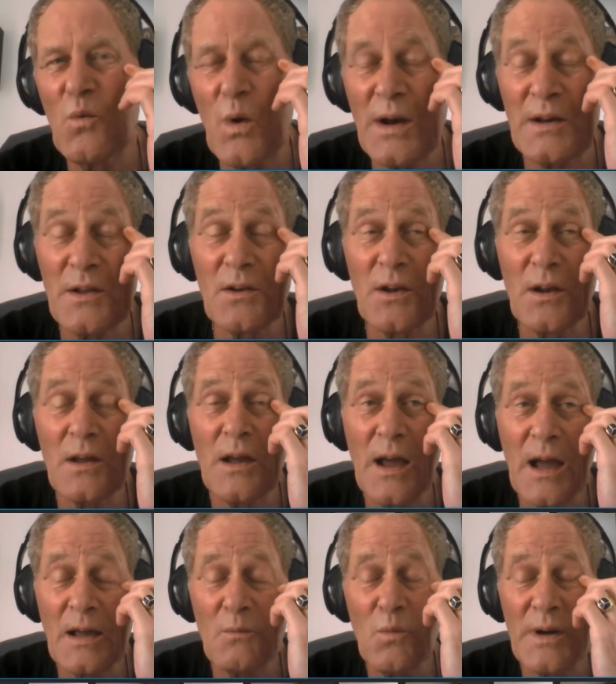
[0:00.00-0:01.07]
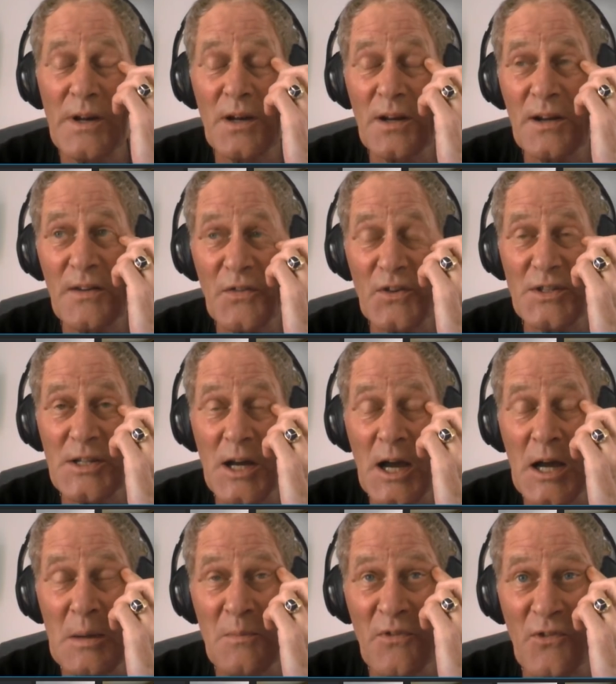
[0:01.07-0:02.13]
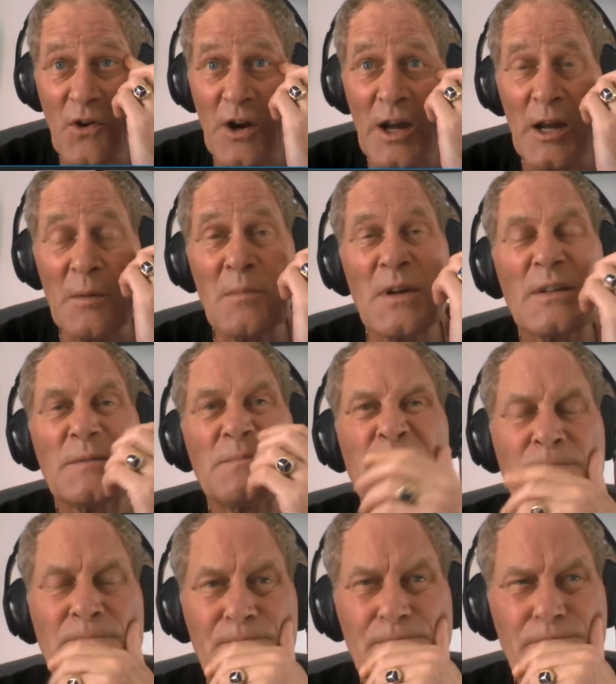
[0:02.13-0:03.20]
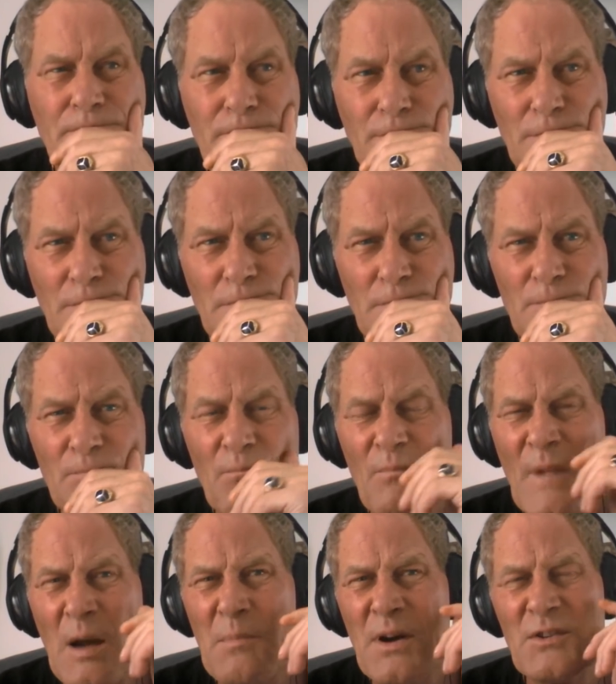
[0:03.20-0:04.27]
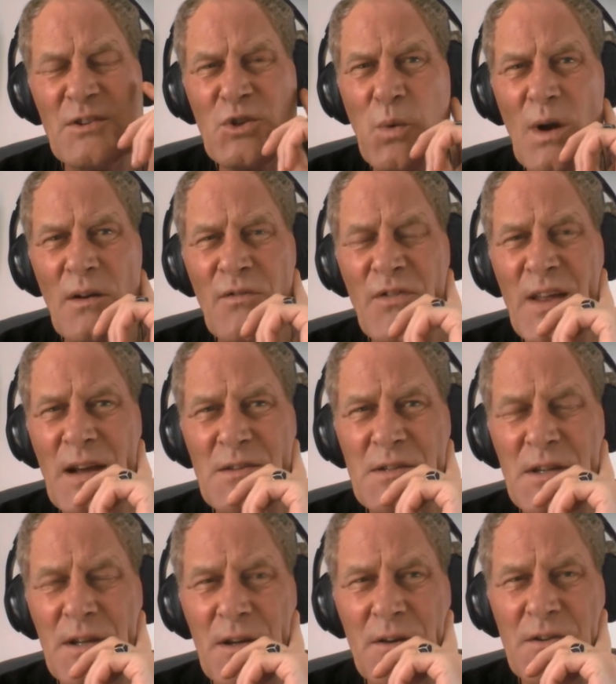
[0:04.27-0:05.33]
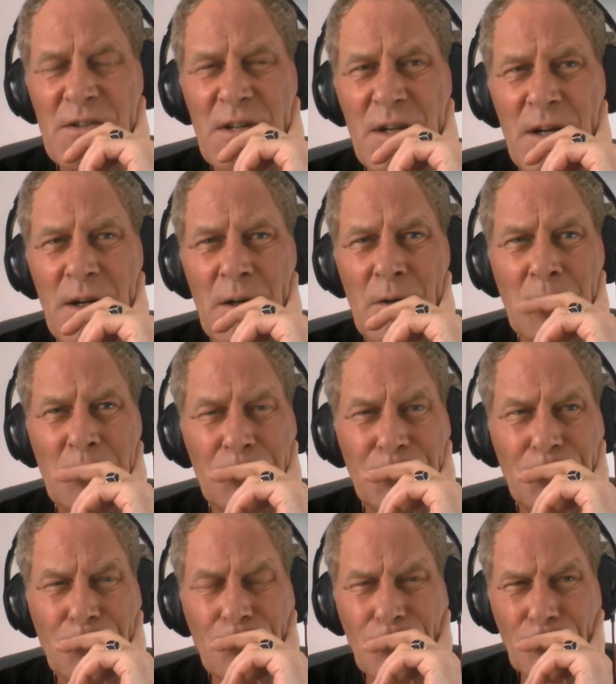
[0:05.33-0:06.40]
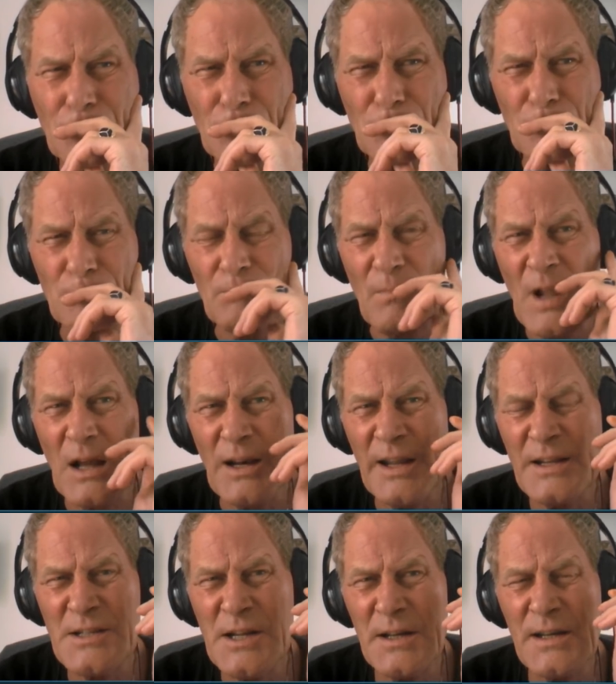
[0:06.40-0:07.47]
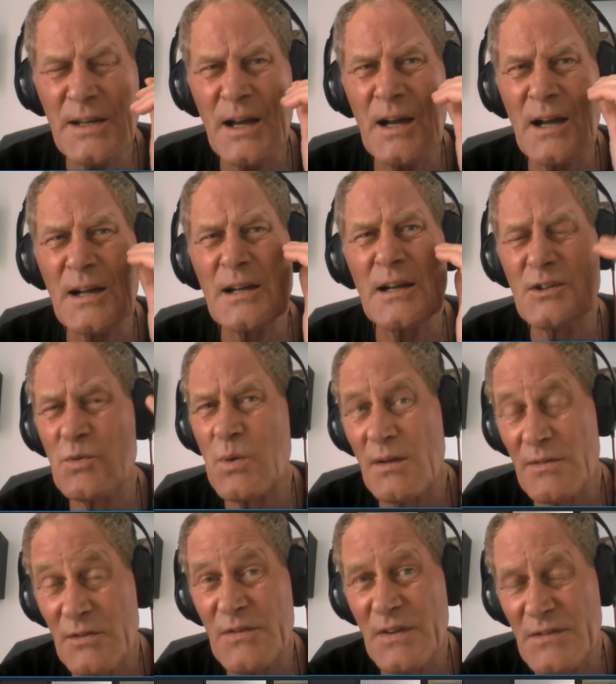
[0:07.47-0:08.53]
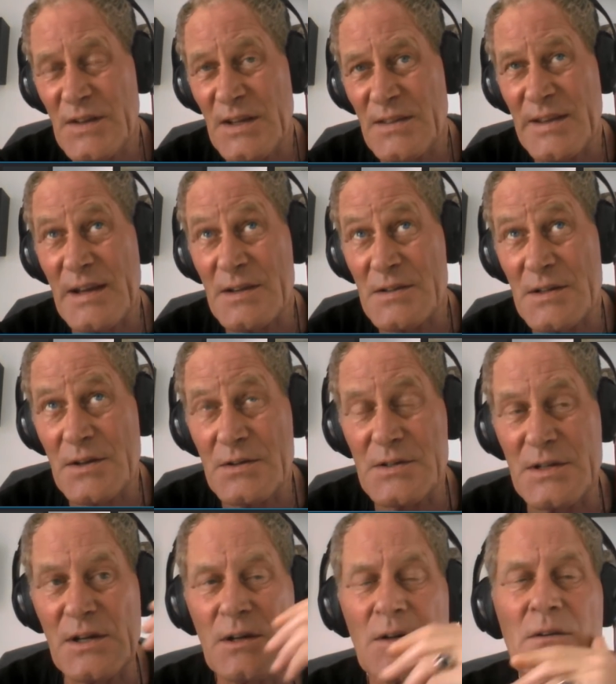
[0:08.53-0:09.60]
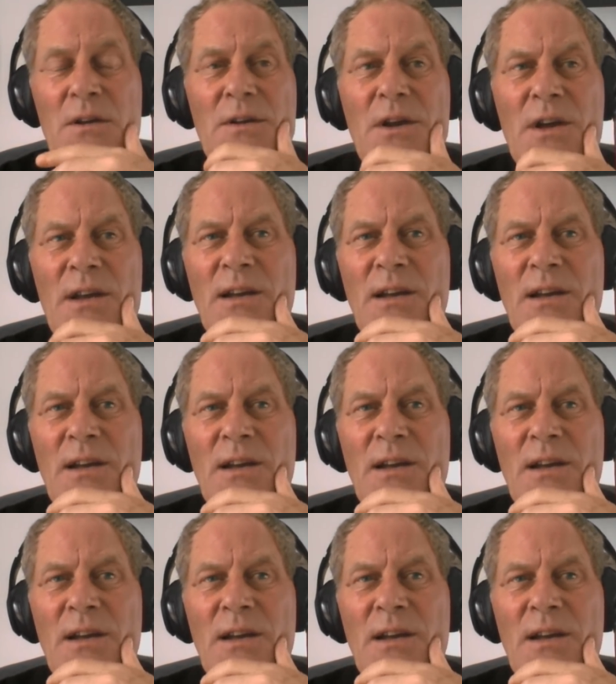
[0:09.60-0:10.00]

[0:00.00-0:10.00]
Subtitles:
So when you look at the time frame, about 12,000 years ago, Lake Titicaca, 12 to 15,000 years ago,